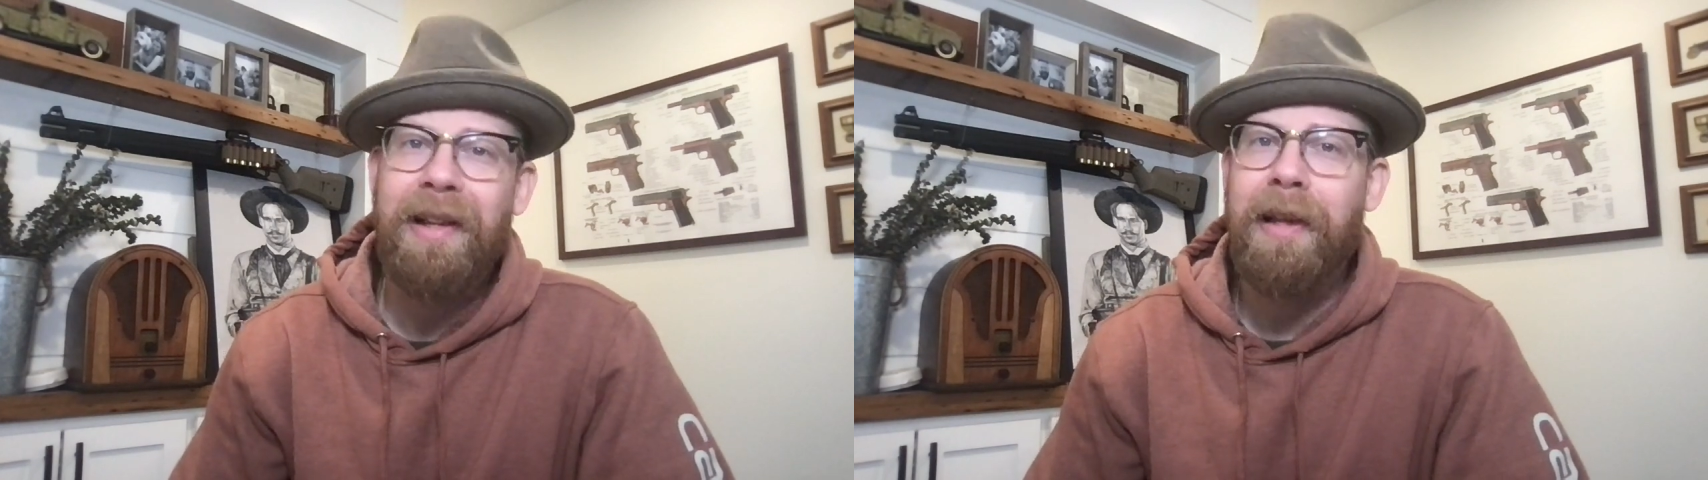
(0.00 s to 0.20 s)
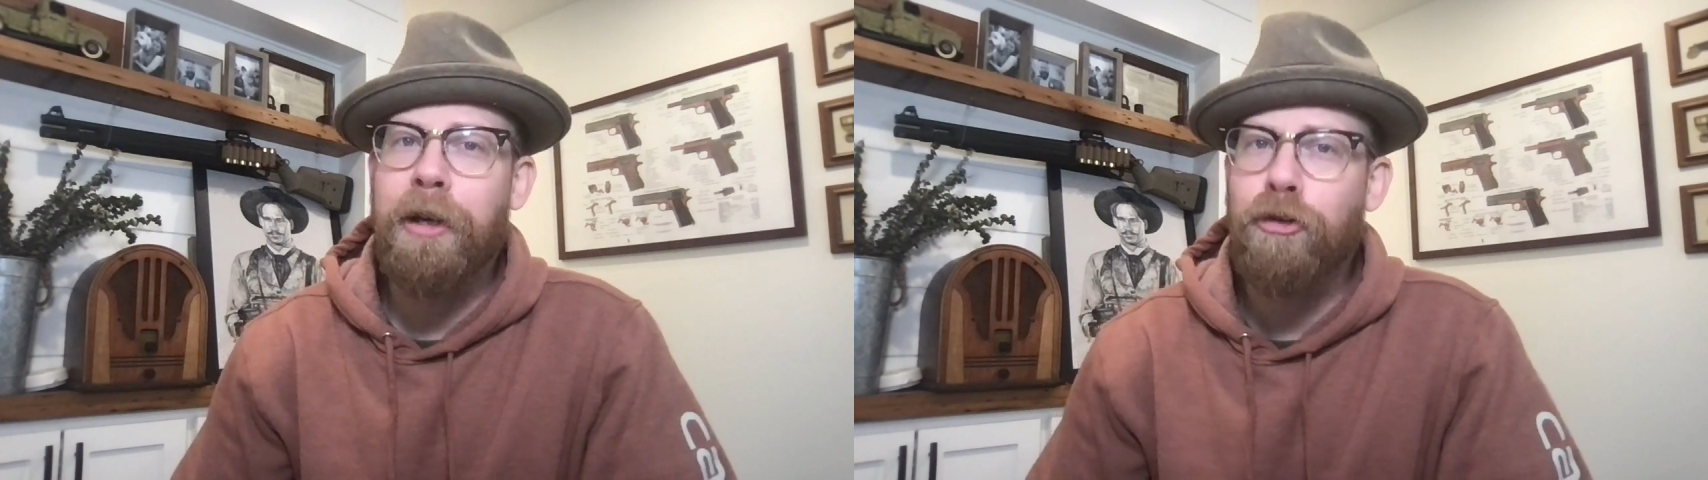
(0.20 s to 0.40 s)

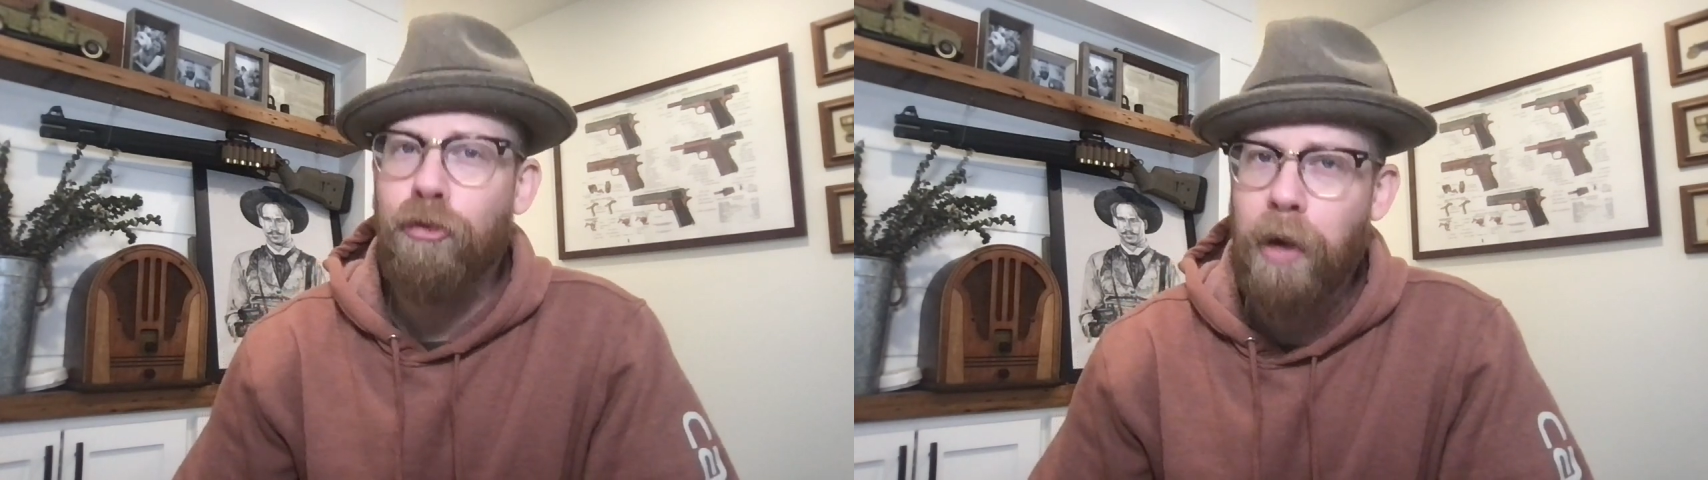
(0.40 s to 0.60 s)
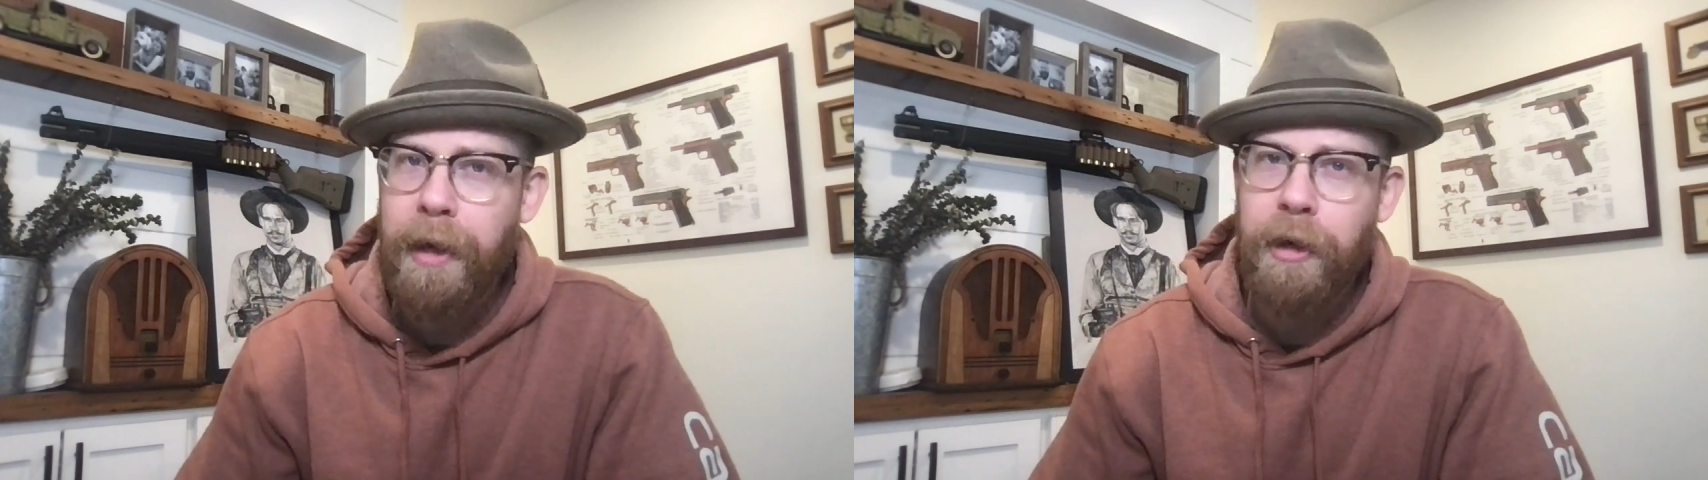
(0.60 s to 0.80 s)

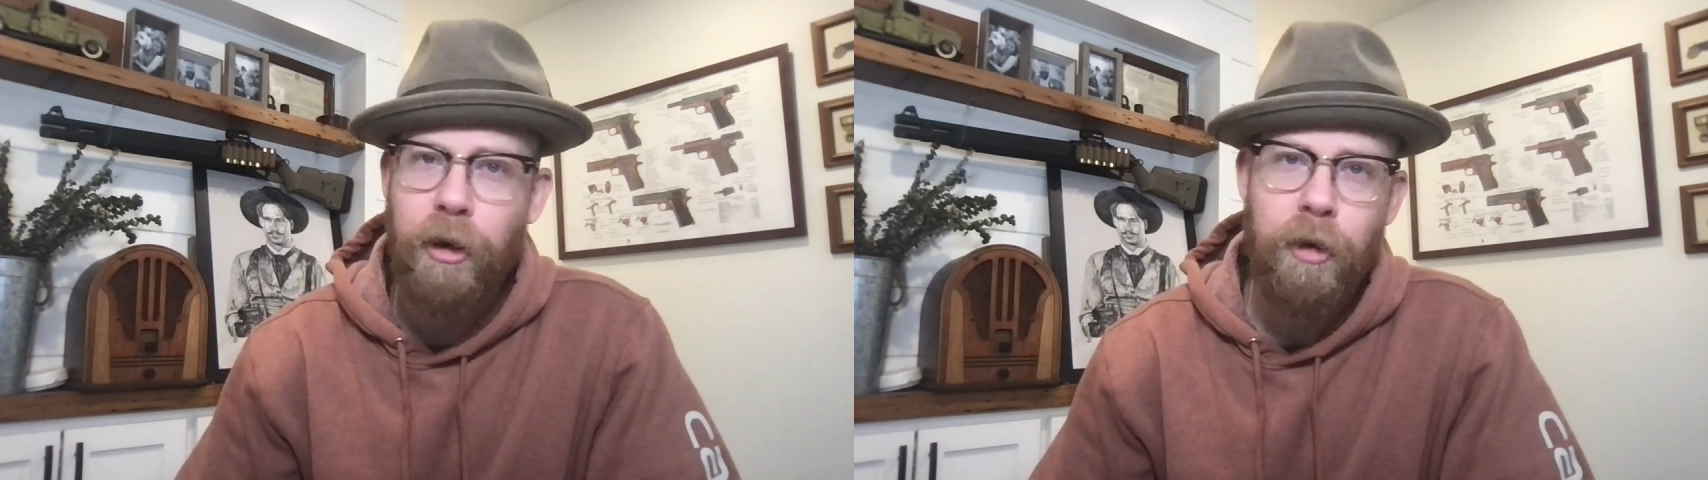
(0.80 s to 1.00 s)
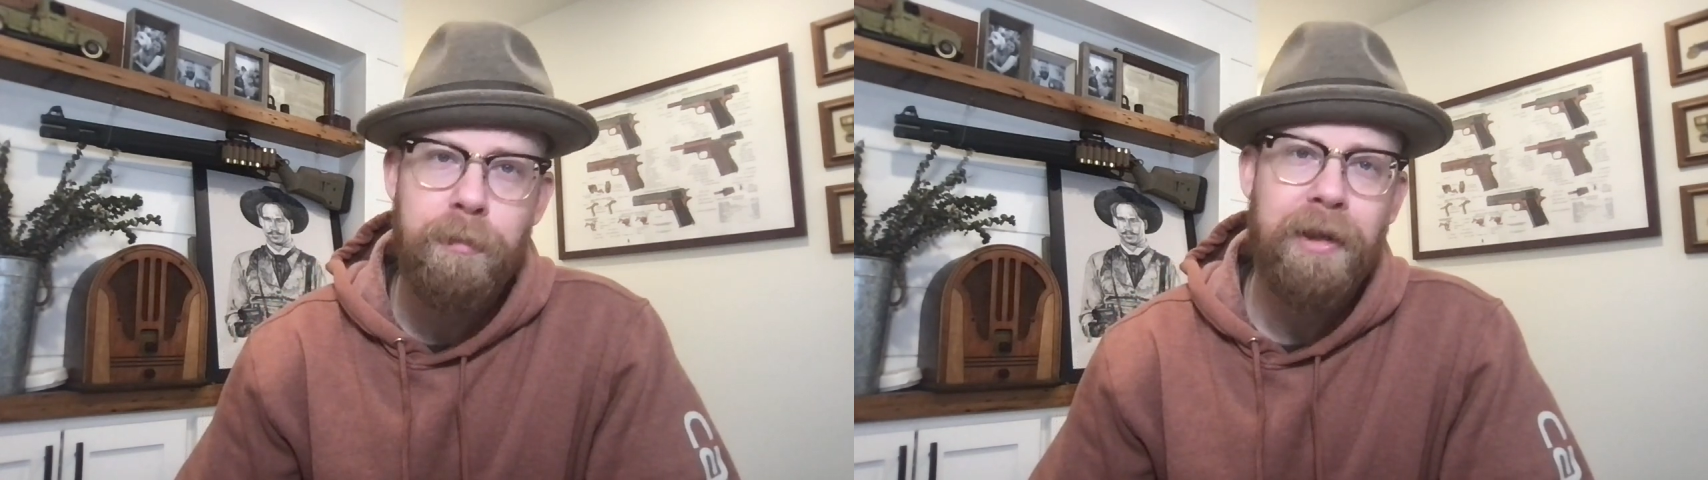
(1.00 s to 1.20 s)
electronic
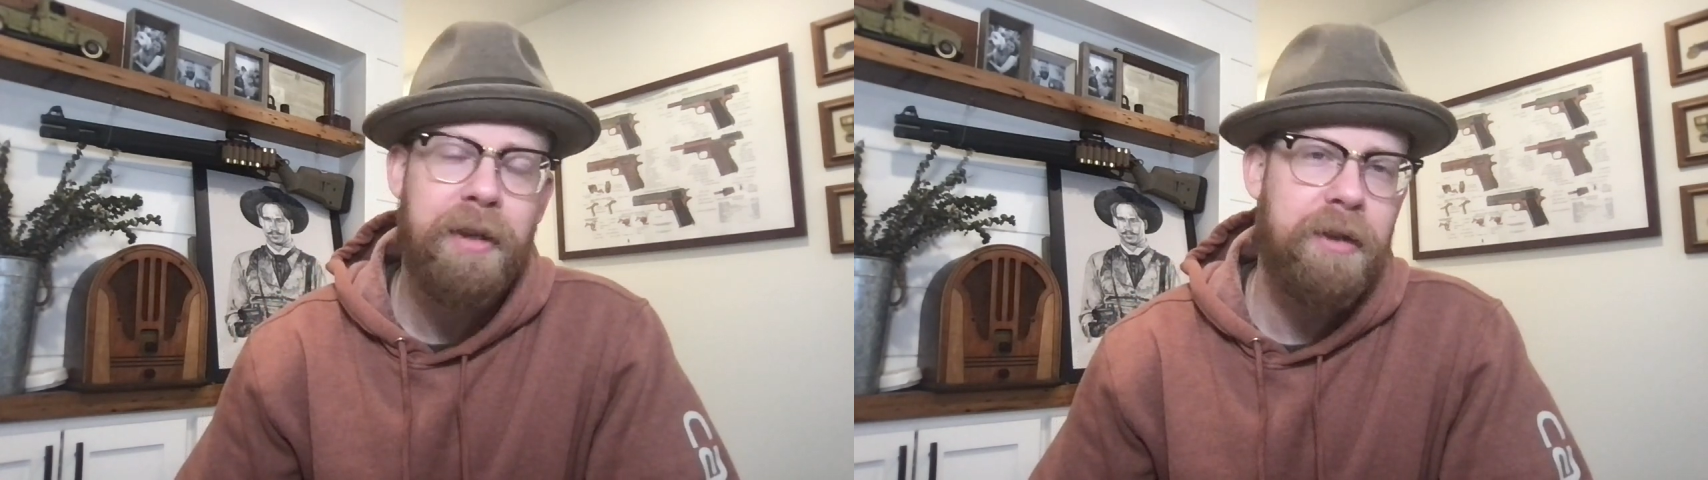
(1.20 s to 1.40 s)
arms like